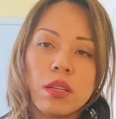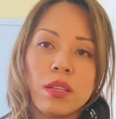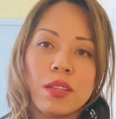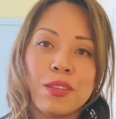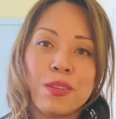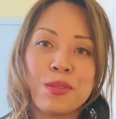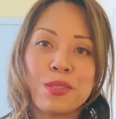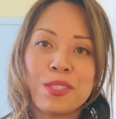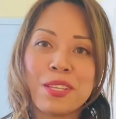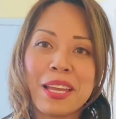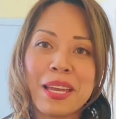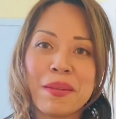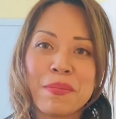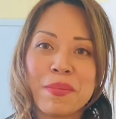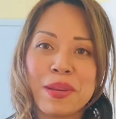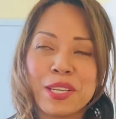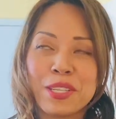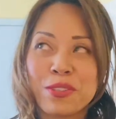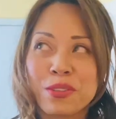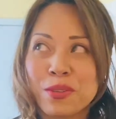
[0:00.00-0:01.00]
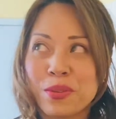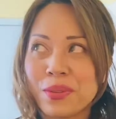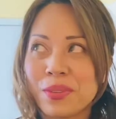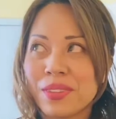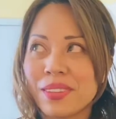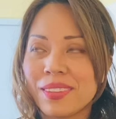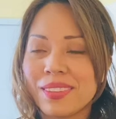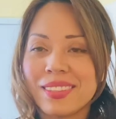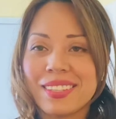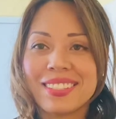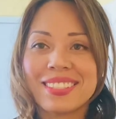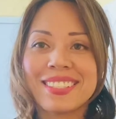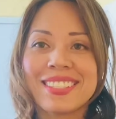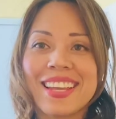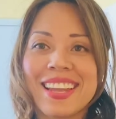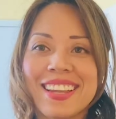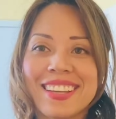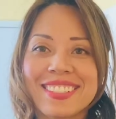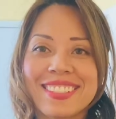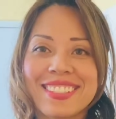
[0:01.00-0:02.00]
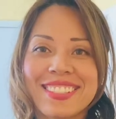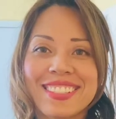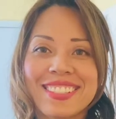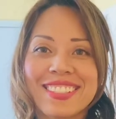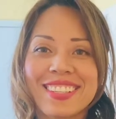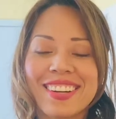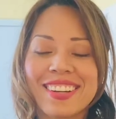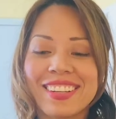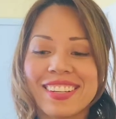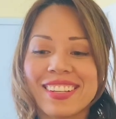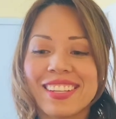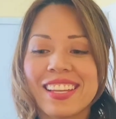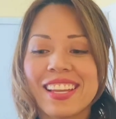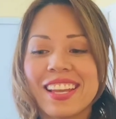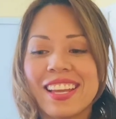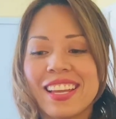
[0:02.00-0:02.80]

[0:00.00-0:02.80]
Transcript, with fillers: you stand by truth. The staying just started.